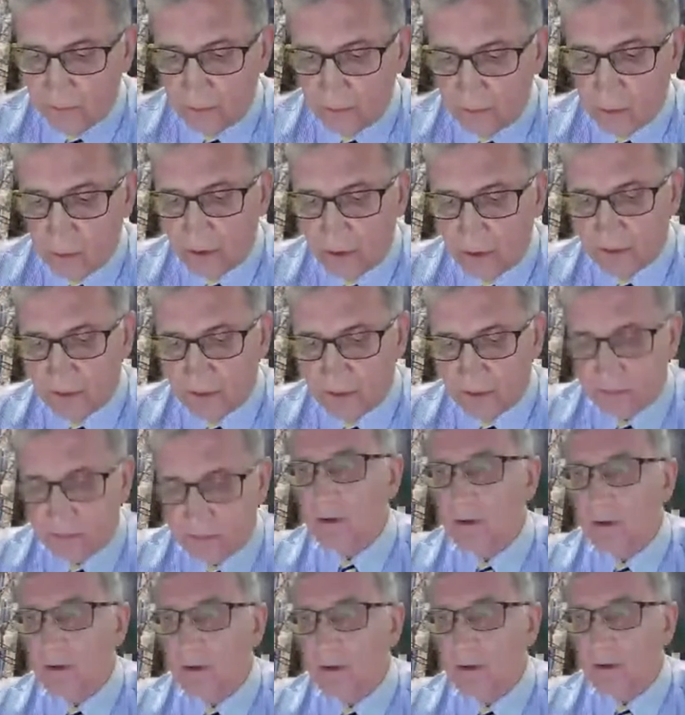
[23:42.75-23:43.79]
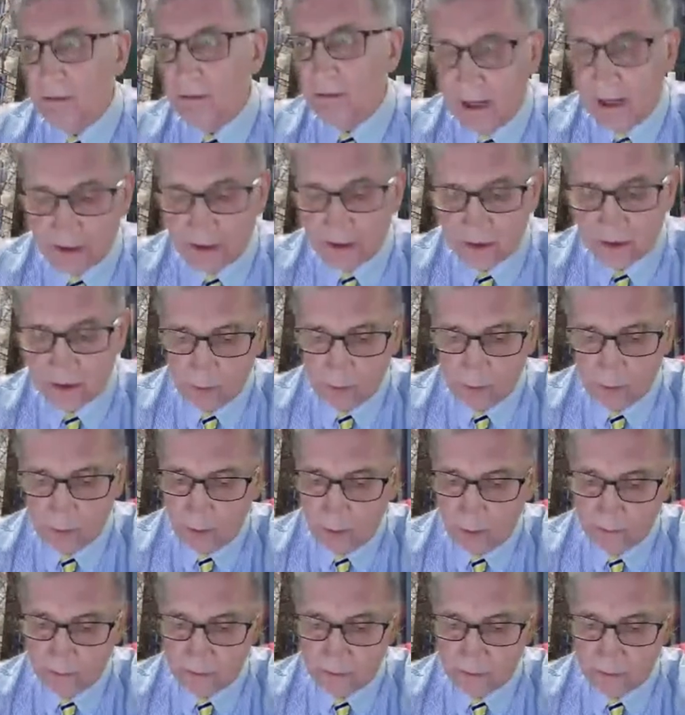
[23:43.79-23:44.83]
which corresponds to the
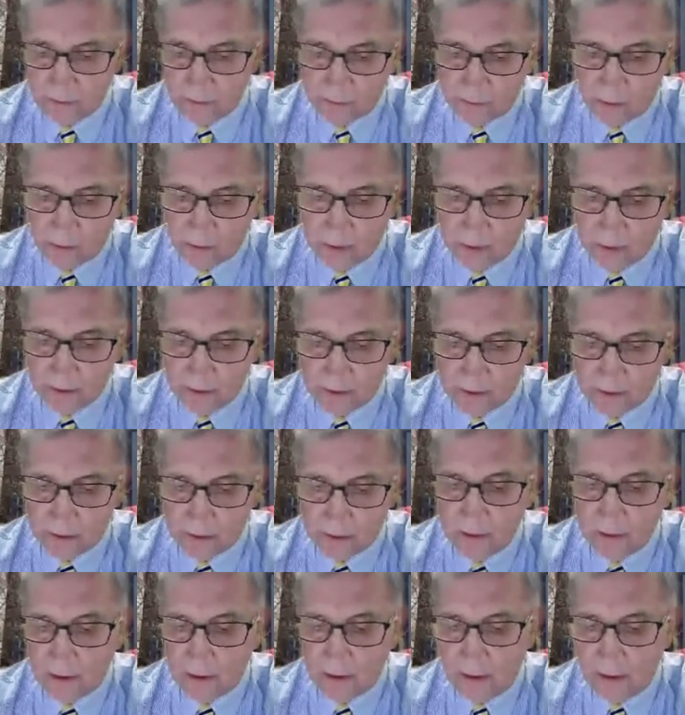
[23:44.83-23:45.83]
maximum of this product.